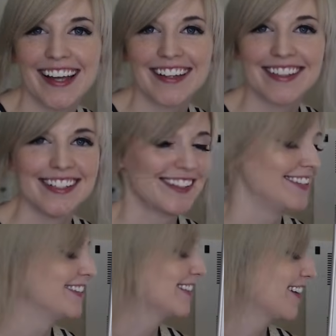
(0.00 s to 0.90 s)
these
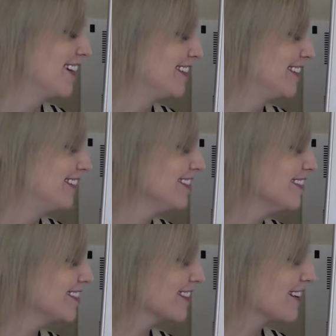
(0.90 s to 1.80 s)
discussions,
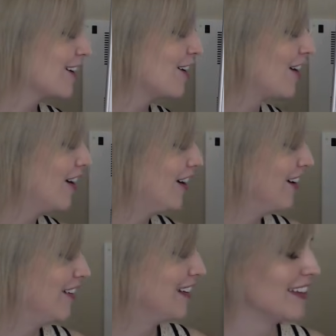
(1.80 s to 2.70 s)

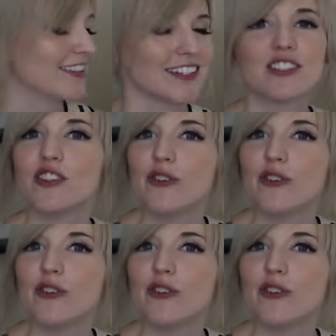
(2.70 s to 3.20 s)
and these new